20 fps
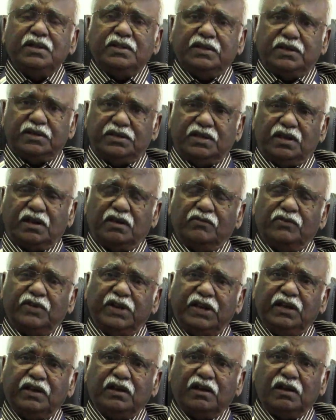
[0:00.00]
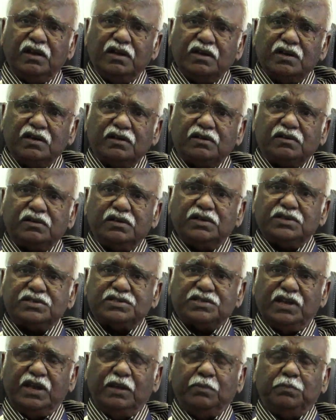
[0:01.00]
that there are very clear
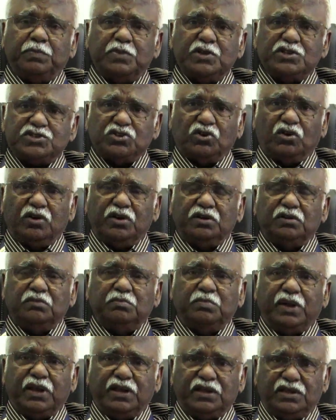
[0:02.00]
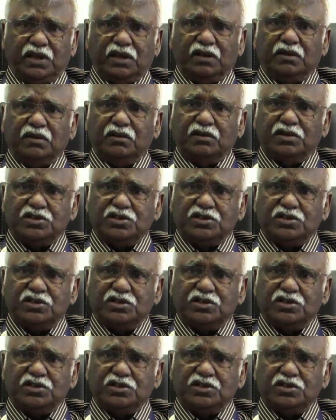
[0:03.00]
sleep disordered breathing